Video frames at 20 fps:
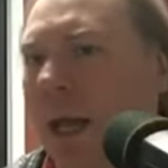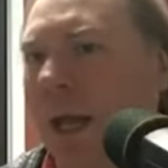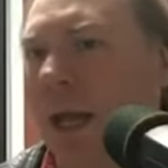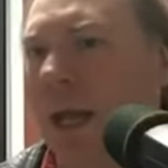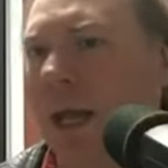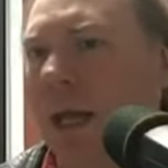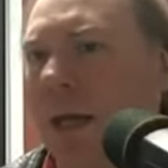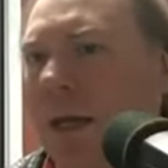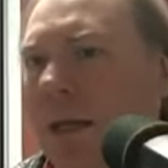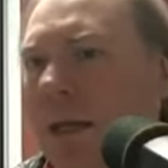
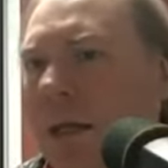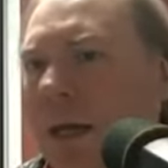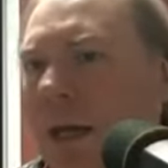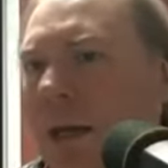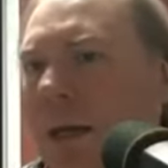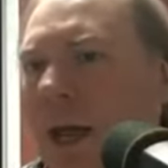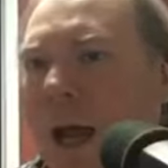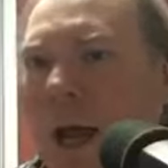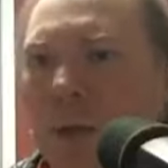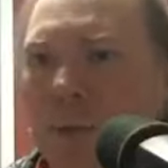and
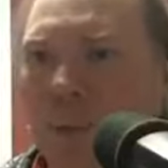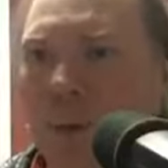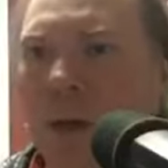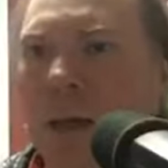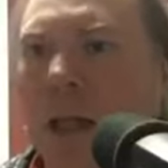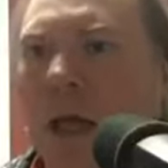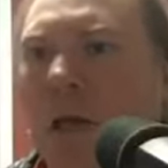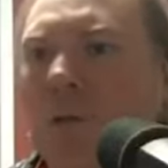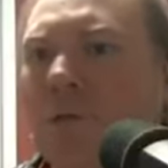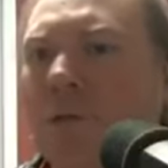I
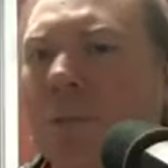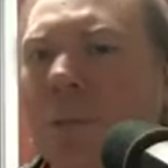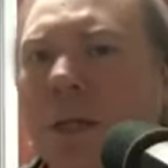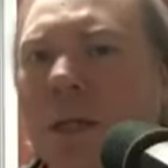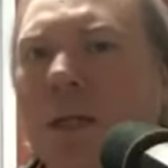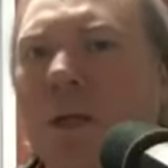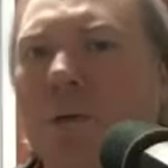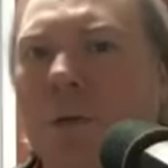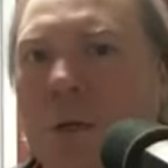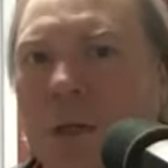realize
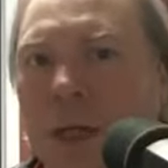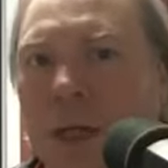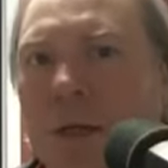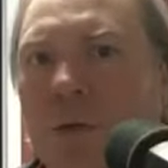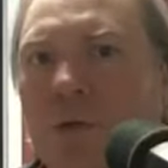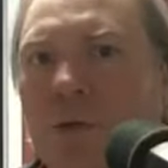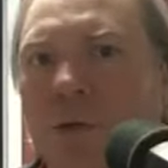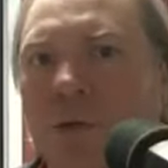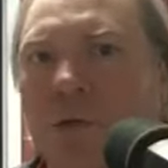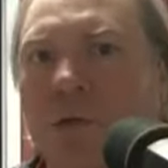media
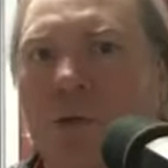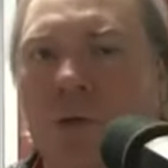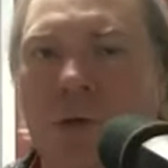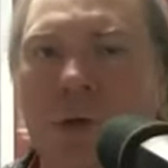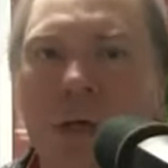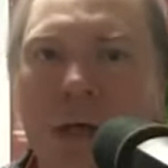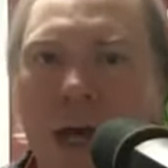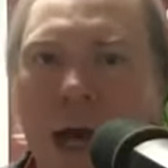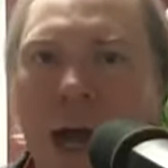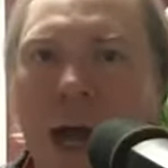relations are
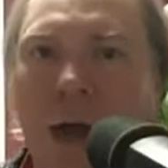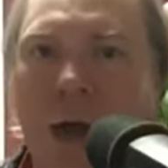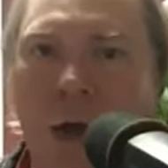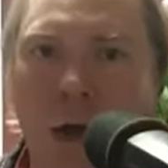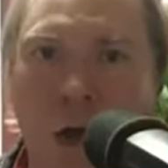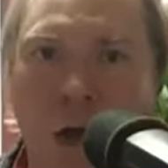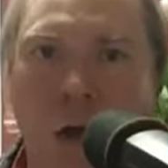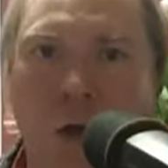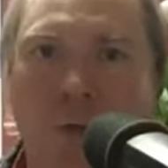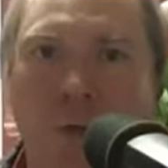not
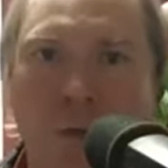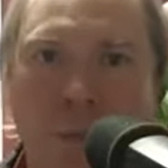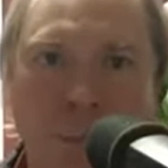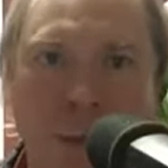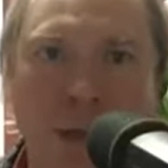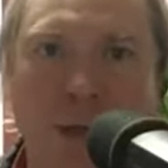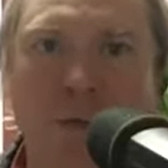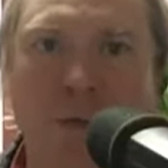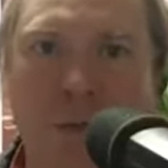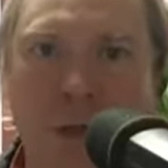all that
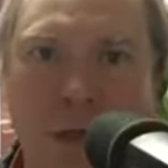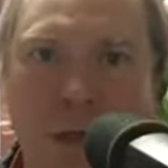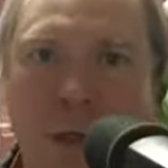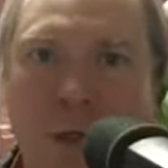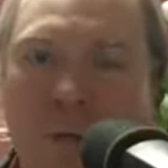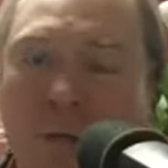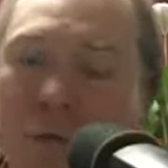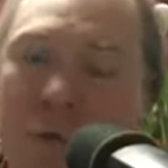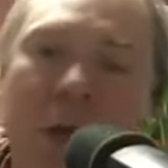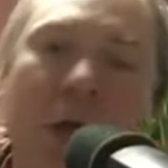makes a
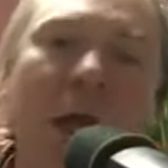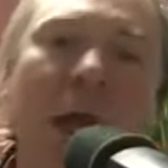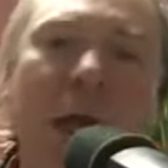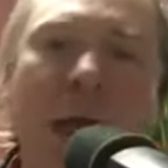coach.